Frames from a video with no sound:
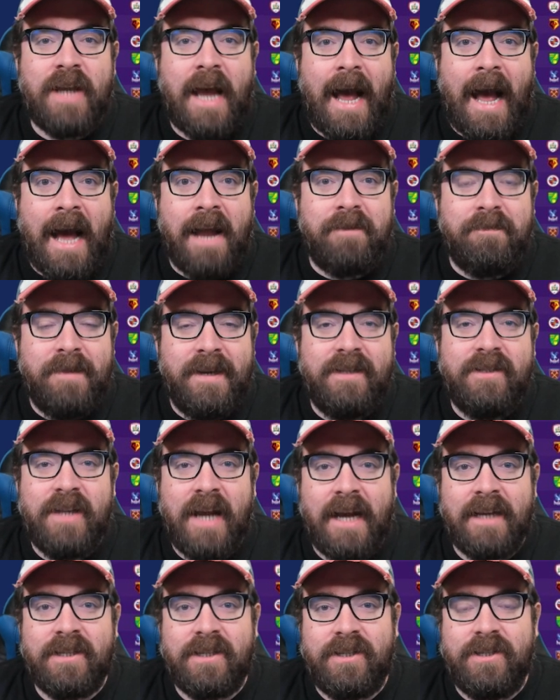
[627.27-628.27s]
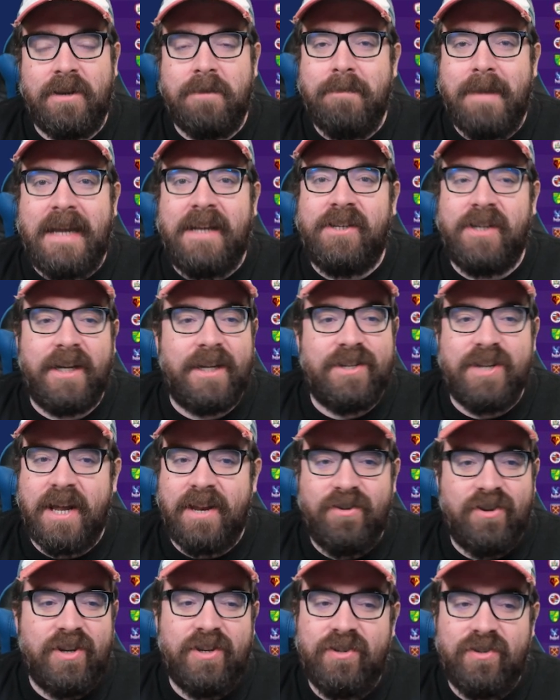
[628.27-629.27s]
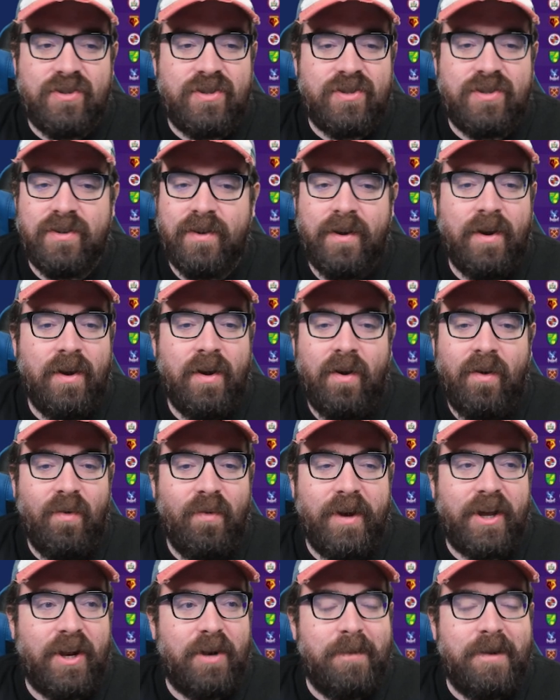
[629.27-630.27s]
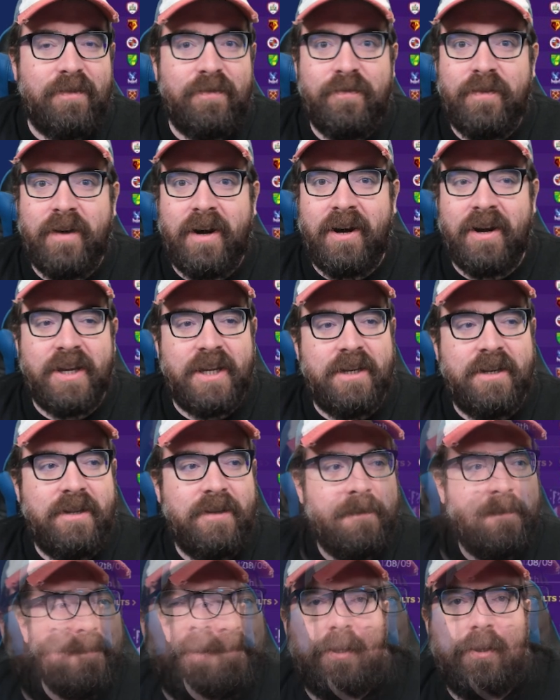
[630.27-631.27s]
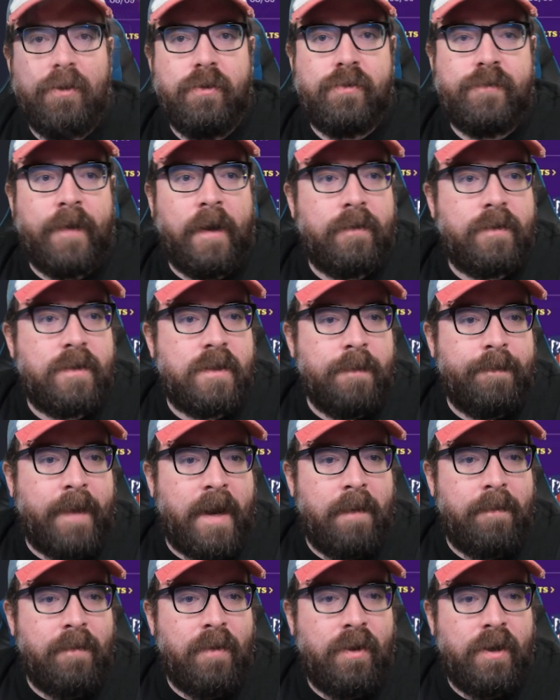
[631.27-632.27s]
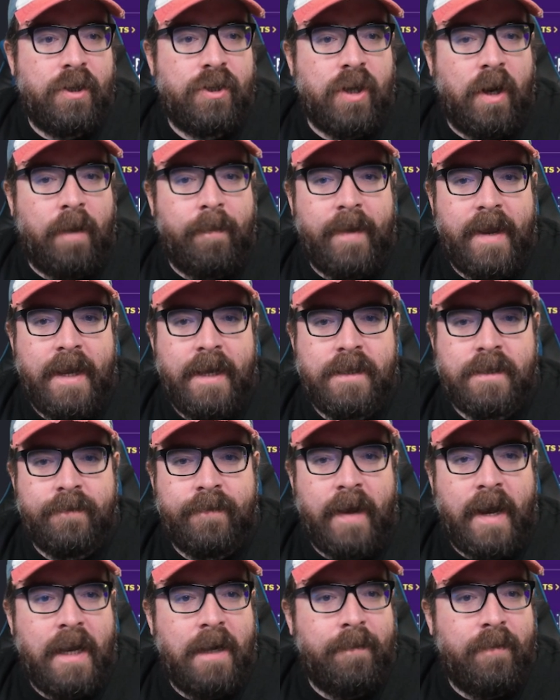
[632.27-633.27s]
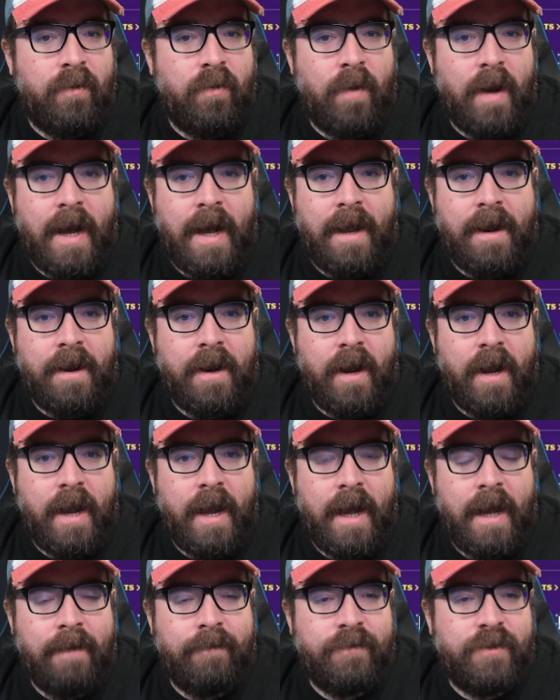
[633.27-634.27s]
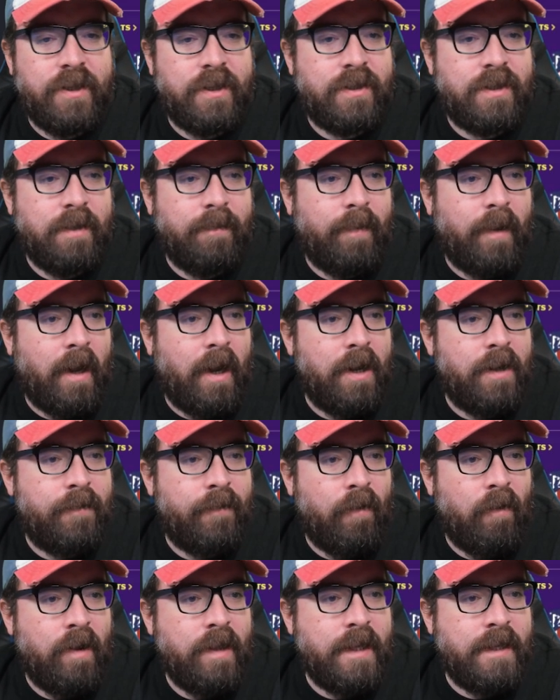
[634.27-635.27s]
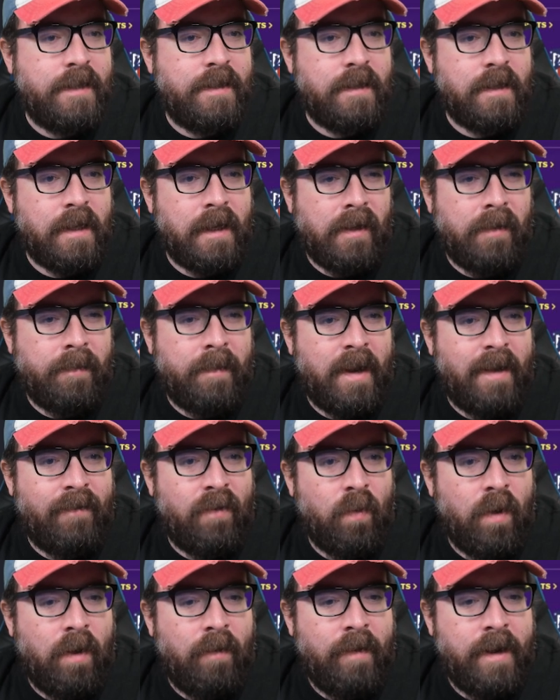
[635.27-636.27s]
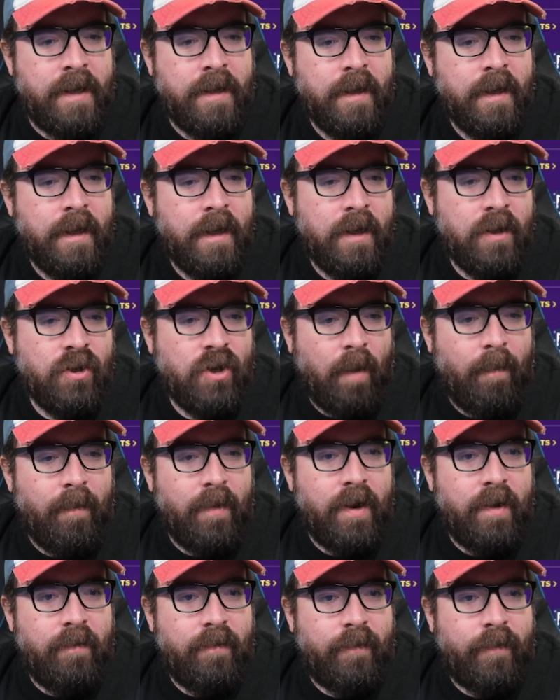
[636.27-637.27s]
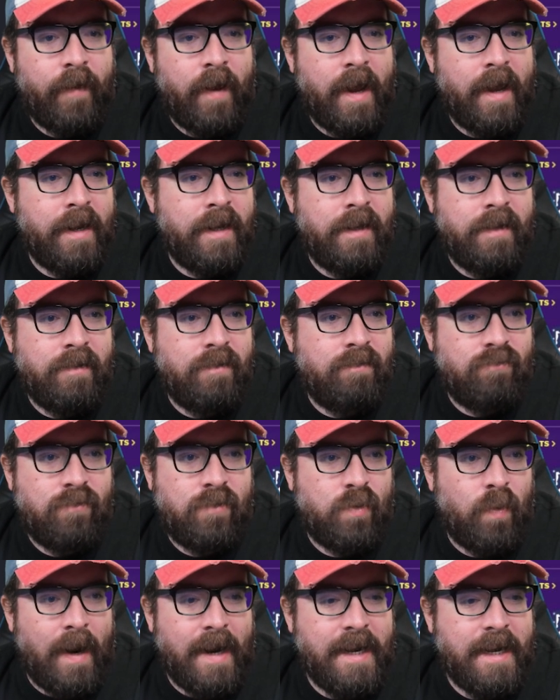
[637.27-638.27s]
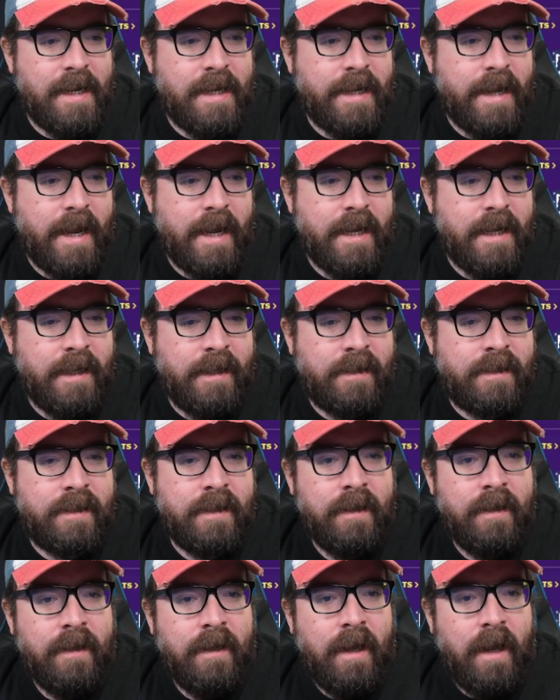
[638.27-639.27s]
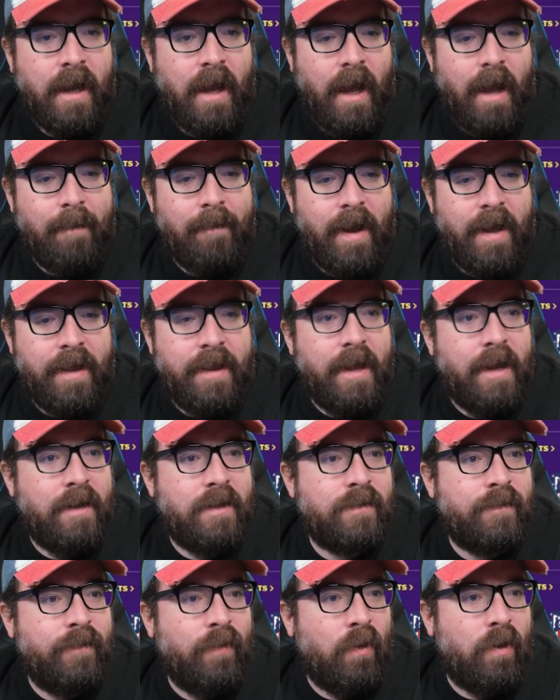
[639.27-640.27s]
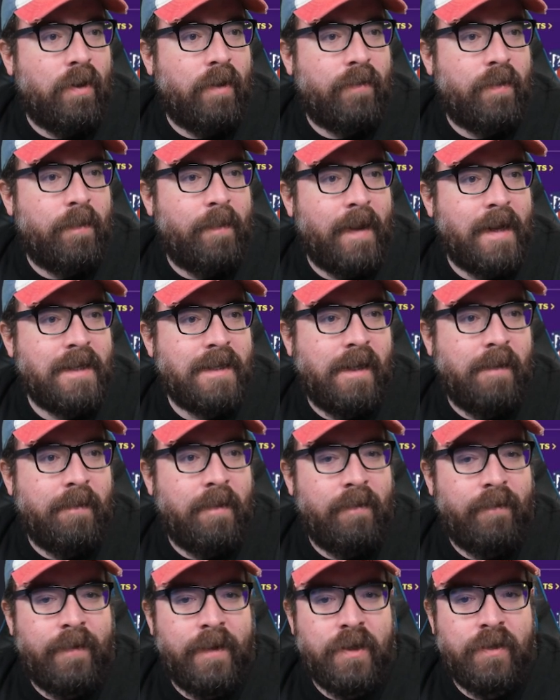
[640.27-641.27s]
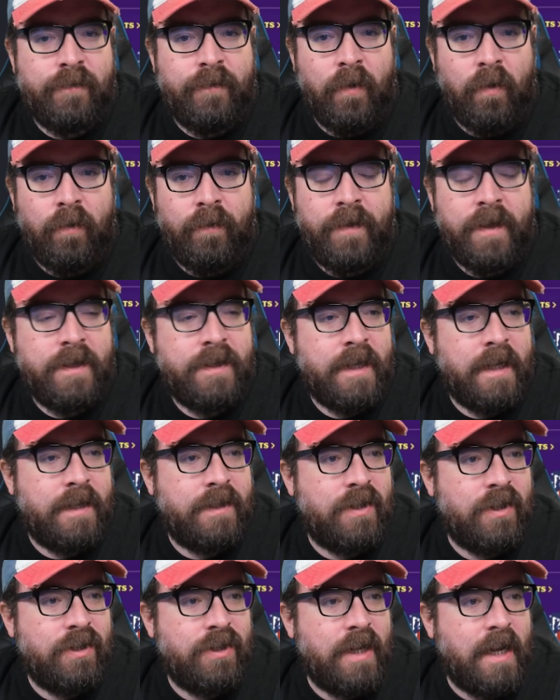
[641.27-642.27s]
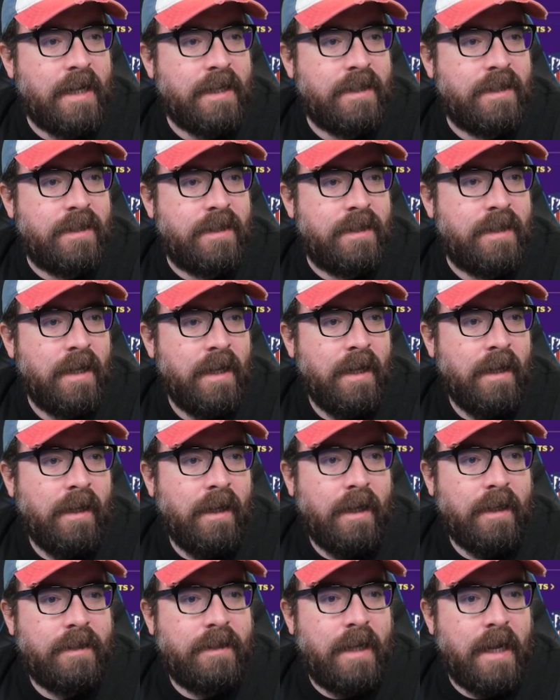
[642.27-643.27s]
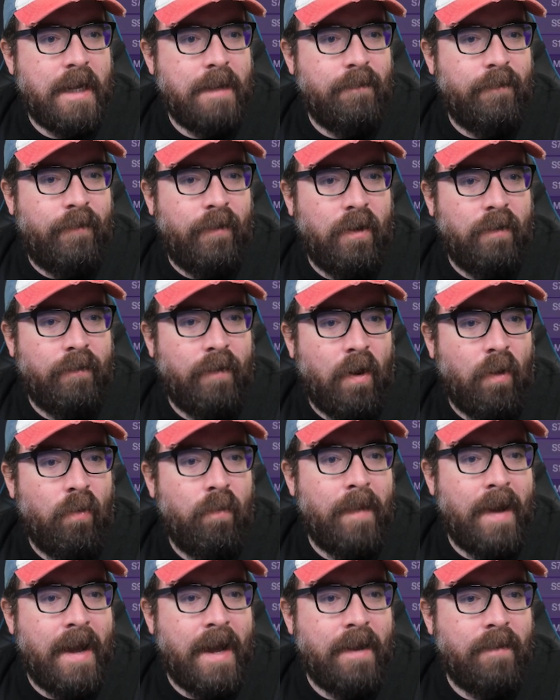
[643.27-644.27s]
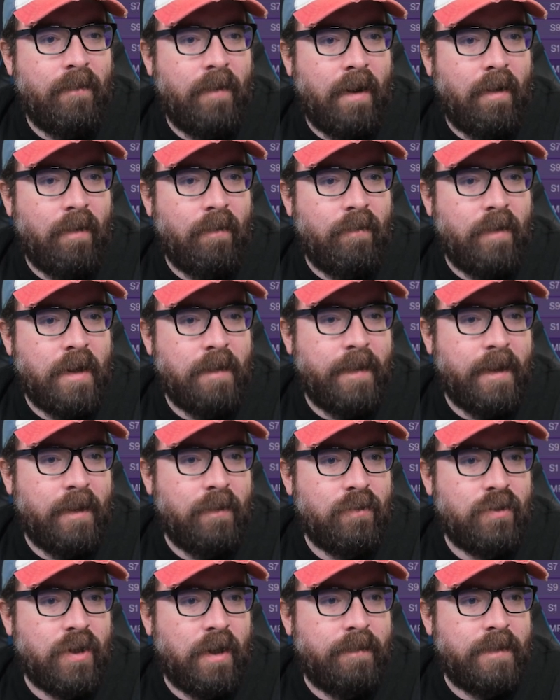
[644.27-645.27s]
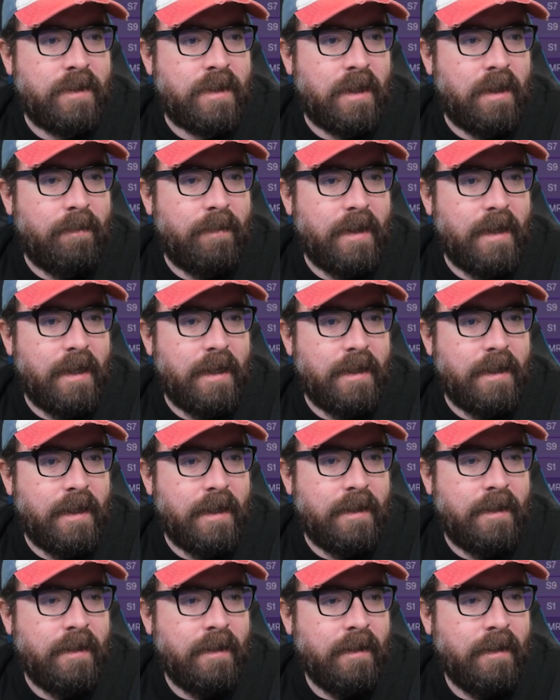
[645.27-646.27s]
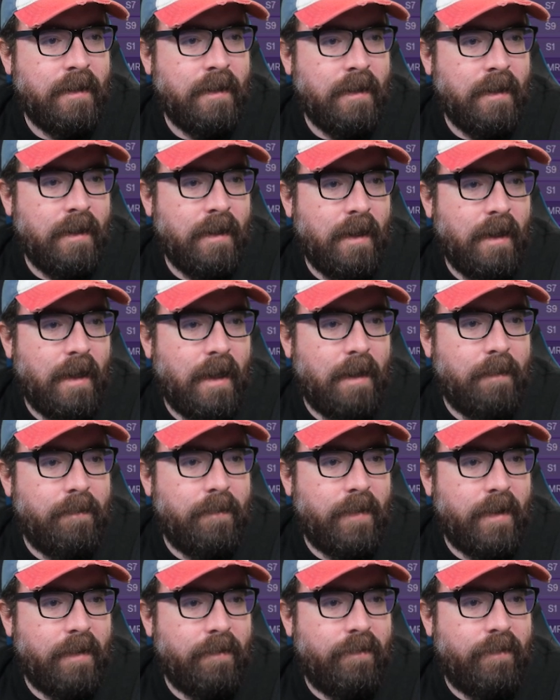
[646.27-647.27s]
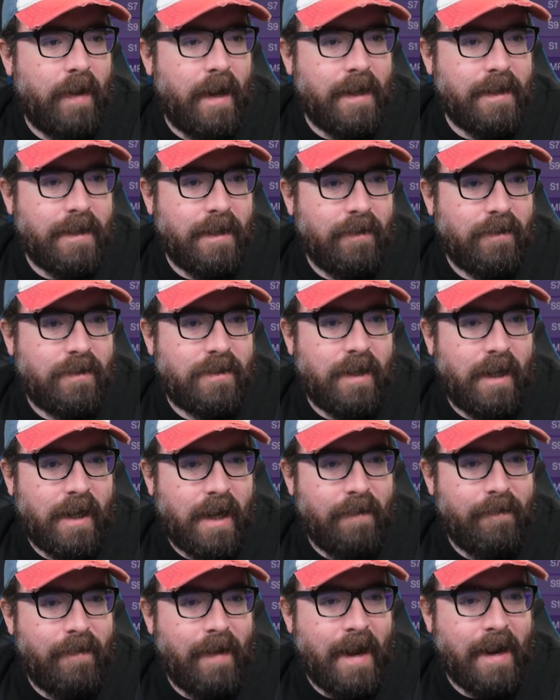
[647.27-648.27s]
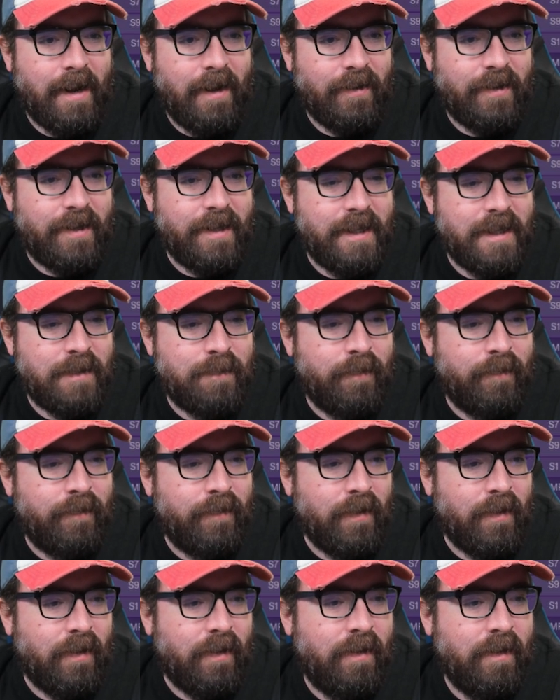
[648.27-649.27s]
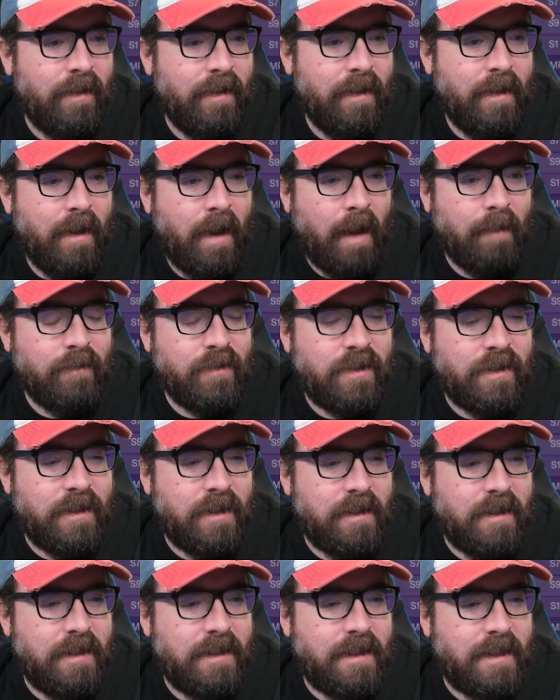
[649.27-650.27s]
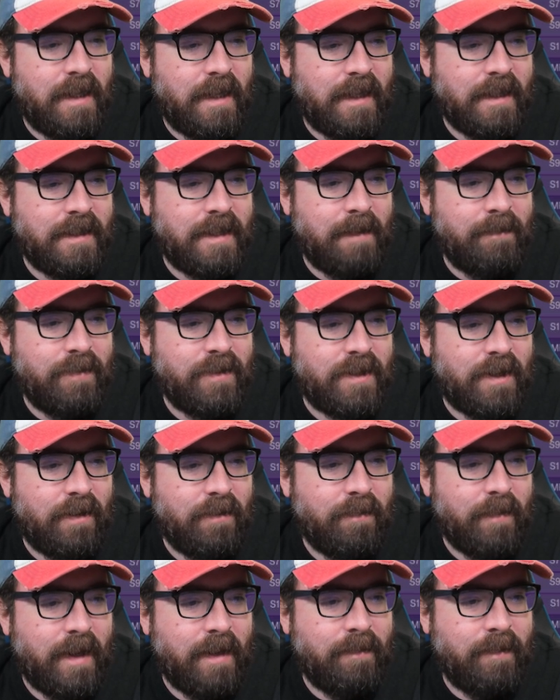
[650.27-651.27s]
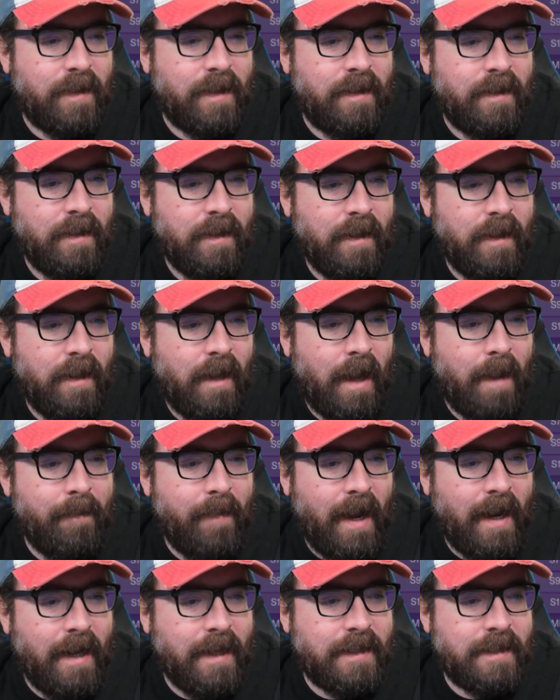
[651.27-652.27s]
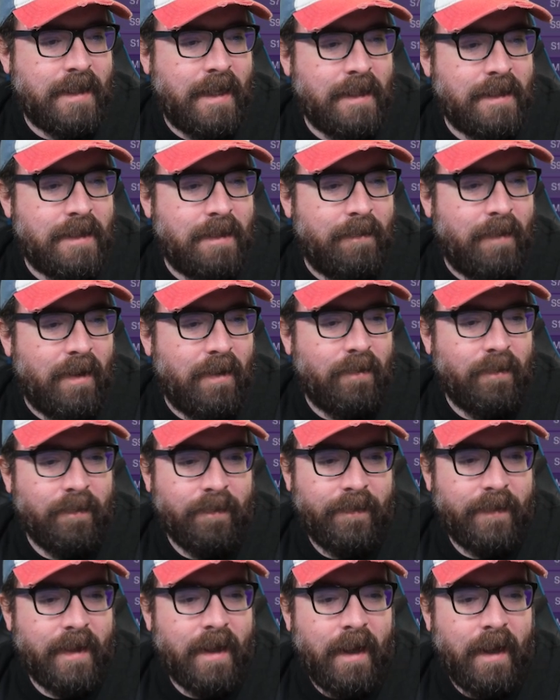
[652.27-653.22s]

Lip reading: at admin tasks and meeting attendance, we're going to be fine. Big news, folks. The Bayern Munich job is available and I have just applied for it. This is a little bit of a worry. Dominant for 20 years and then has fallen off the pace a little bit. Finished 4th this year. Suggests a team full of old men where a rebuild job is going to be needed. In fact, it looks like I've had a look at this before. I must have done this in the last episode, maybe. Alex Catamol.